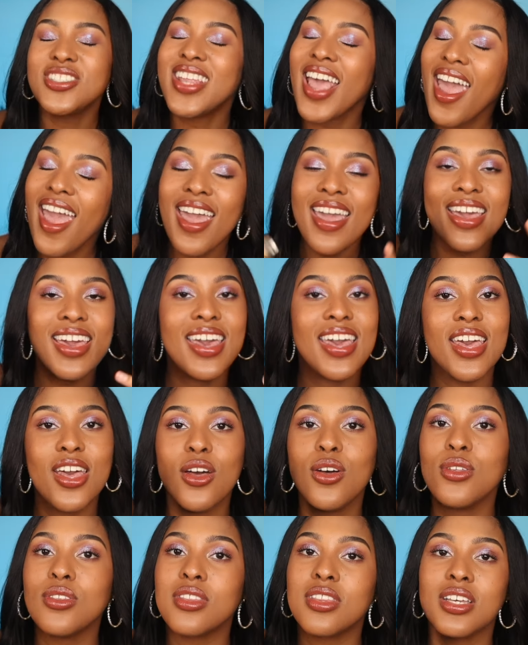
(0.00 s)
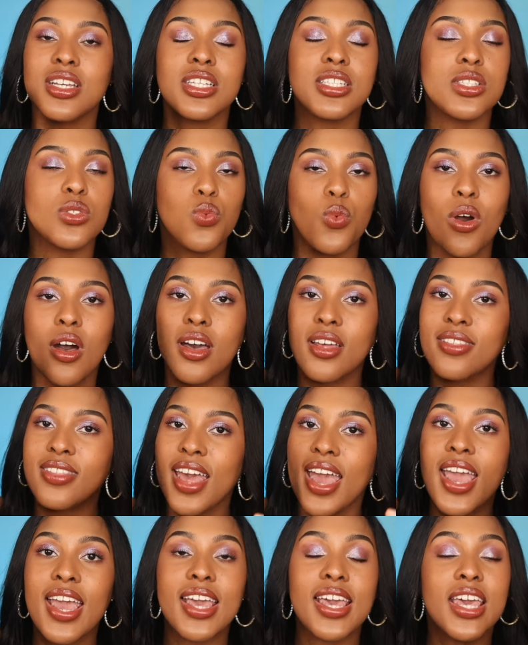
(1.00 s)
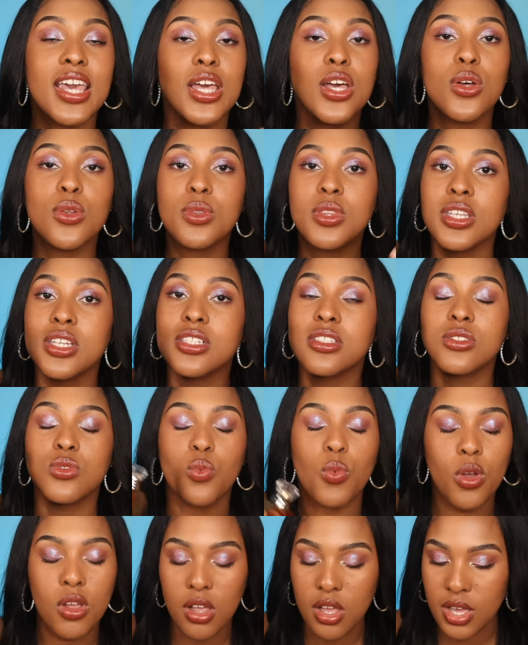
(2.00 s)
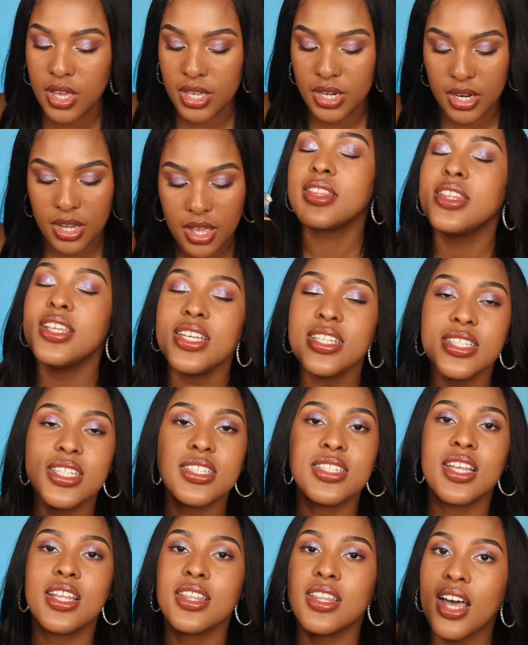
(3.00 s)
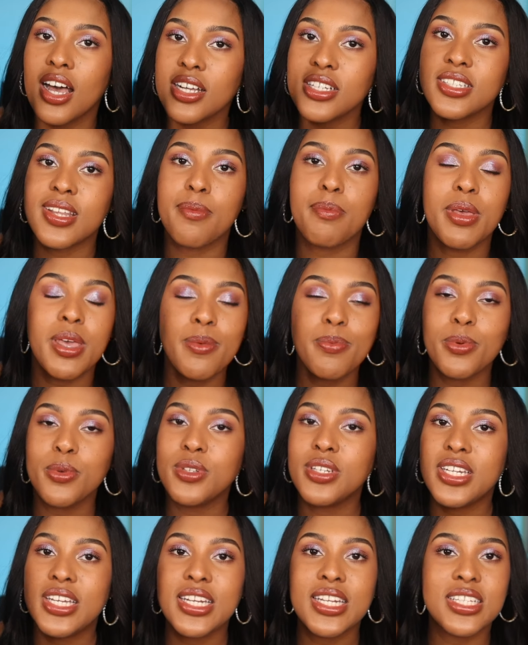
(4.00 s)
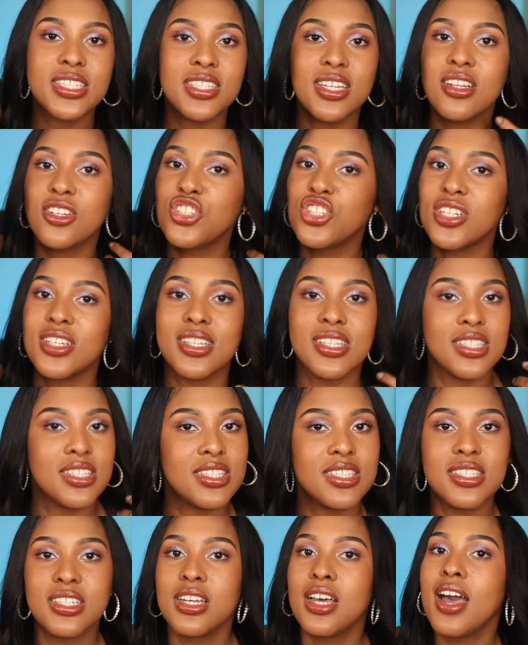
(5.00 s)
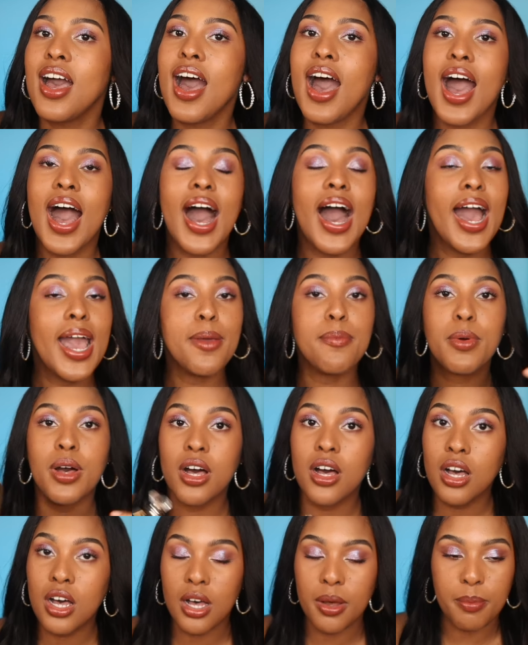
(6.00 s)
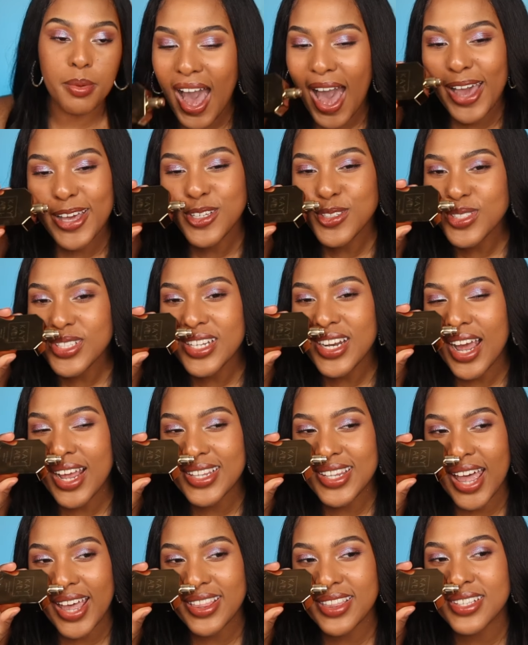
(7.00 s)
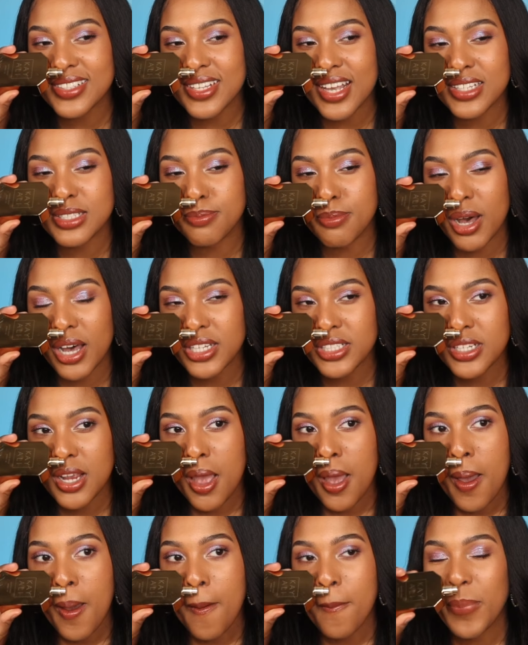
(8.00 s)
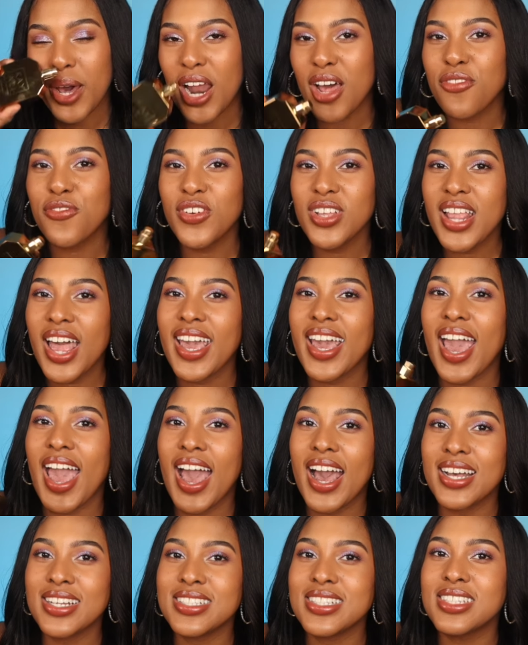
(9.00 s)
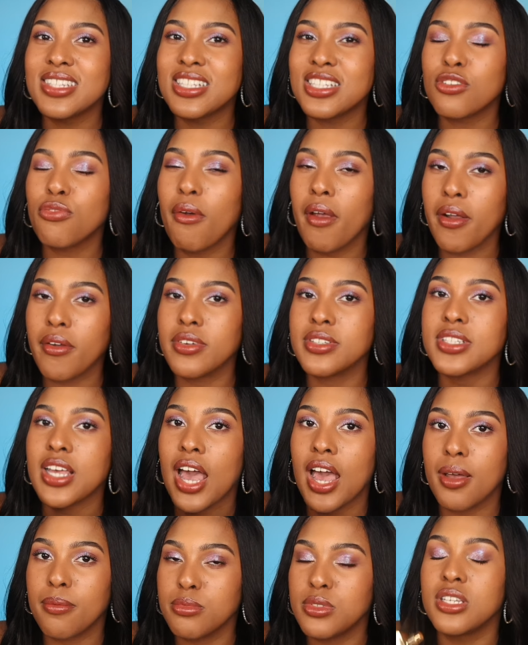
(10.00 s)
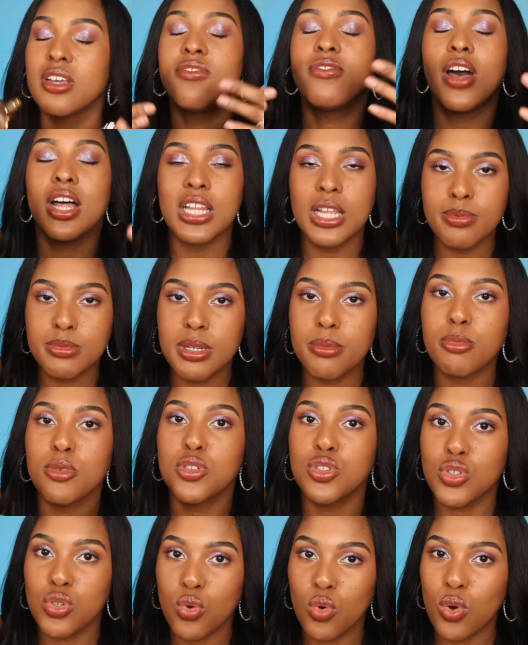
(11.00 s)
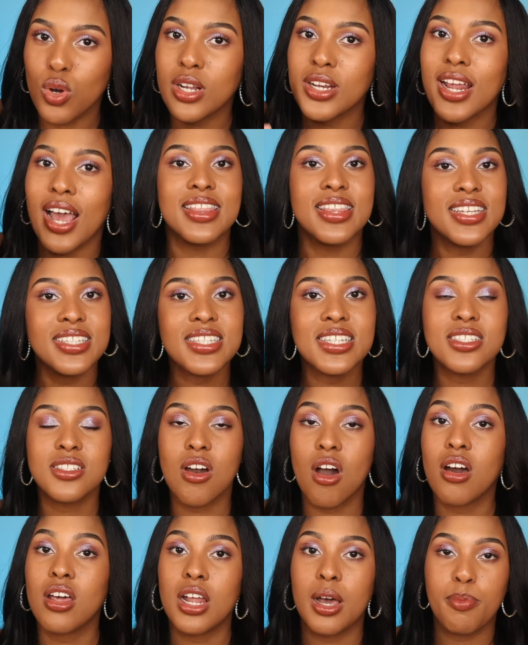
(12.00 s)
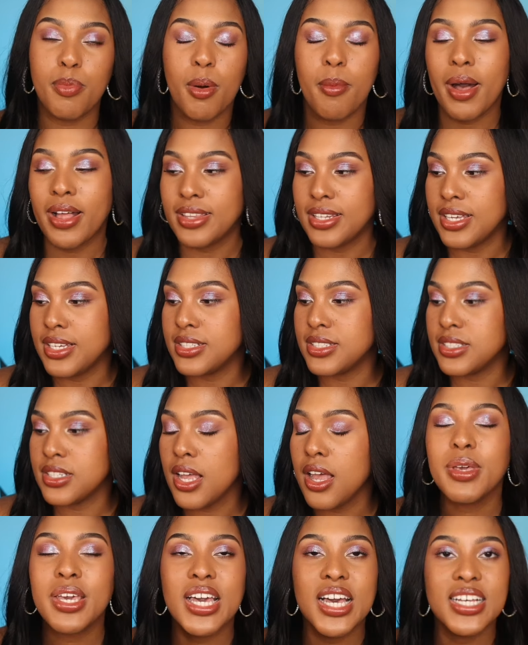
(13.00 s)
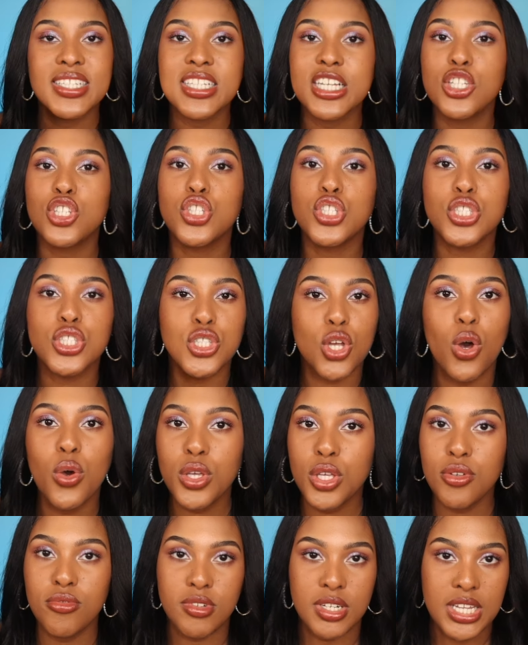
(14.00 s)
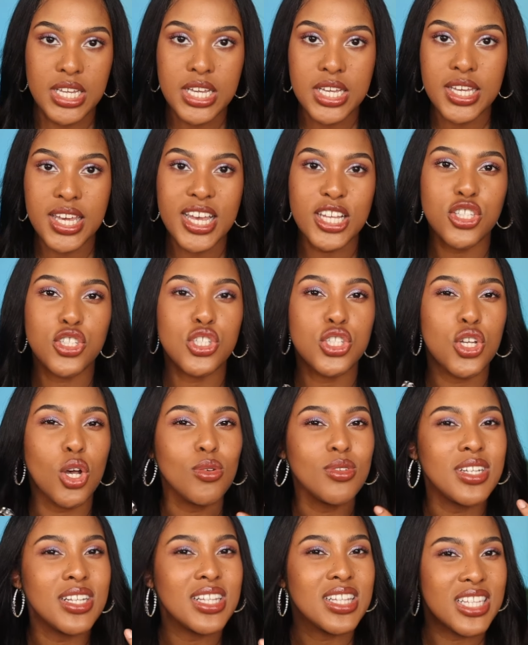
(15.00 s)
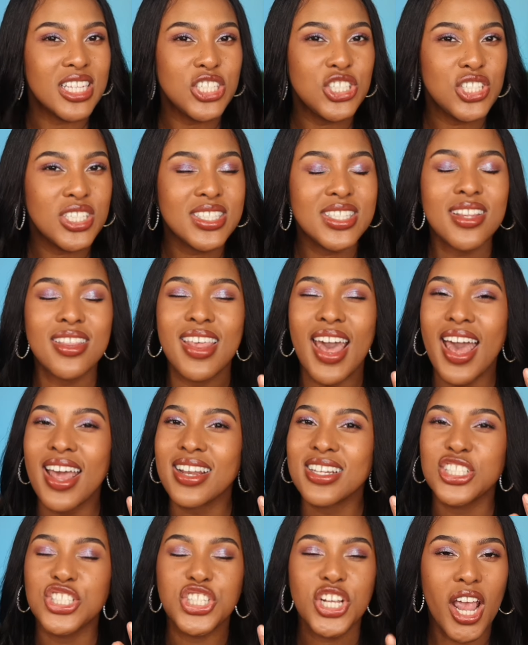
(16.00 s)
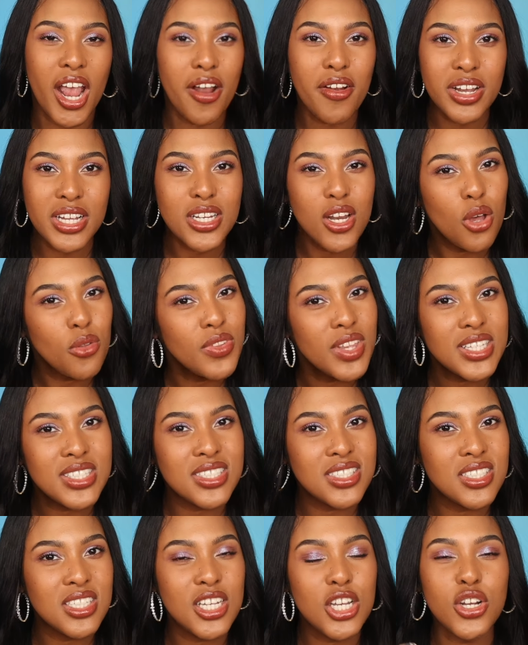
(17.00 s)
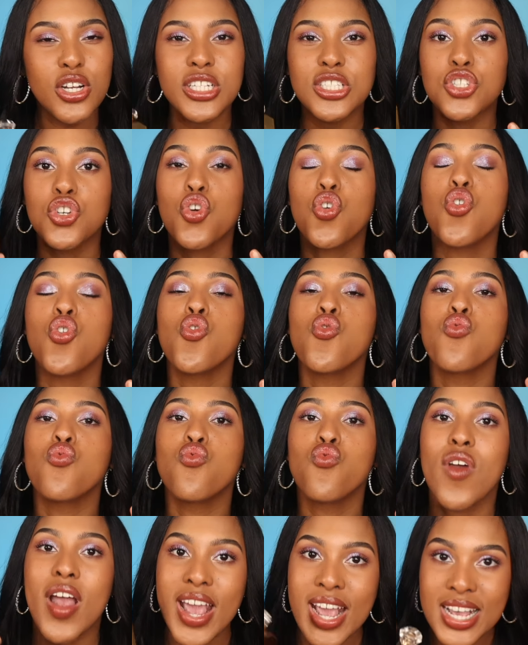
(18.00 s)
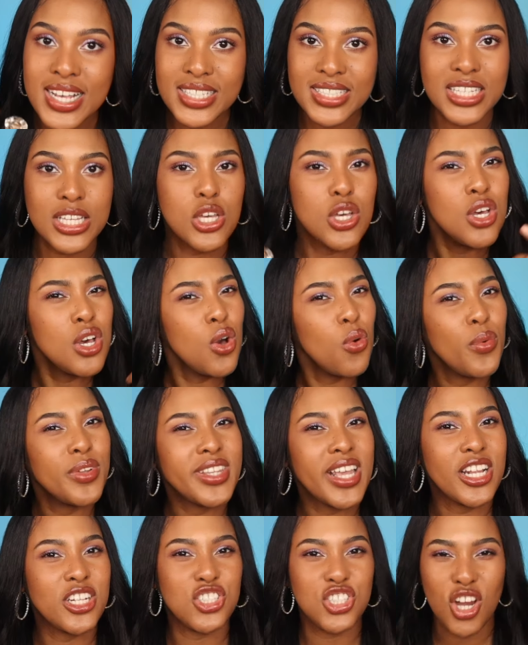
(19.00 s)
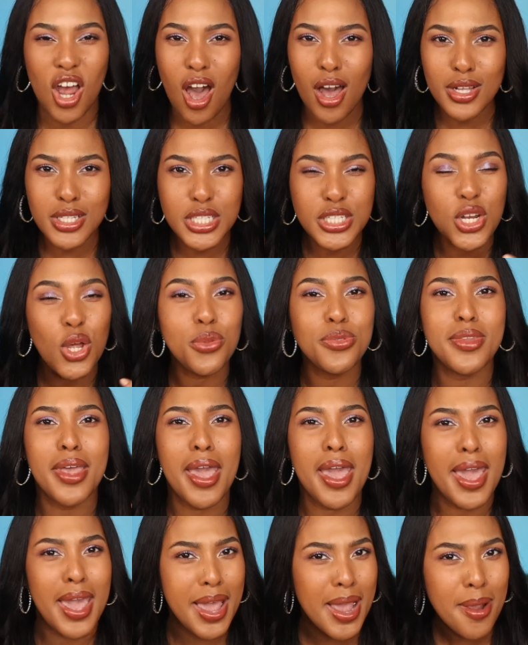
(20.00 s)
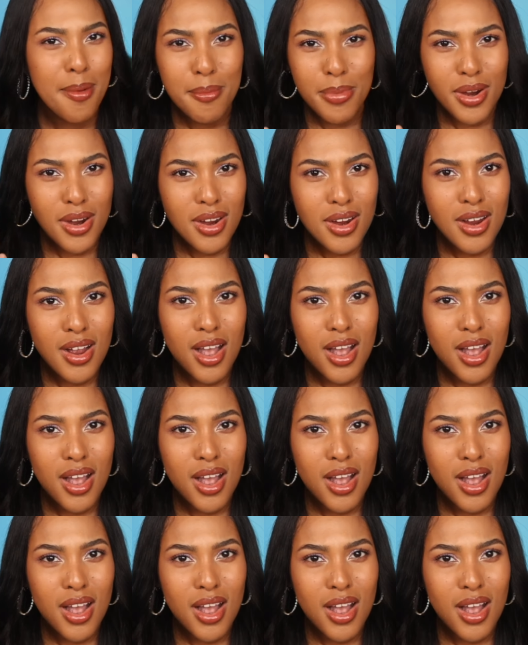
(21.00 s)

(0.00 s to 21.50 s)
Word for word: they killed this one. They killed this one. This is the launch that people needed to just hype up. I used to not like this as much, but I feel like as this fragrance developed and matured, this has gone up on my list because it's so unique. It's so delicious. That cherry note that's in here is crazy with that chocolate note, the amber.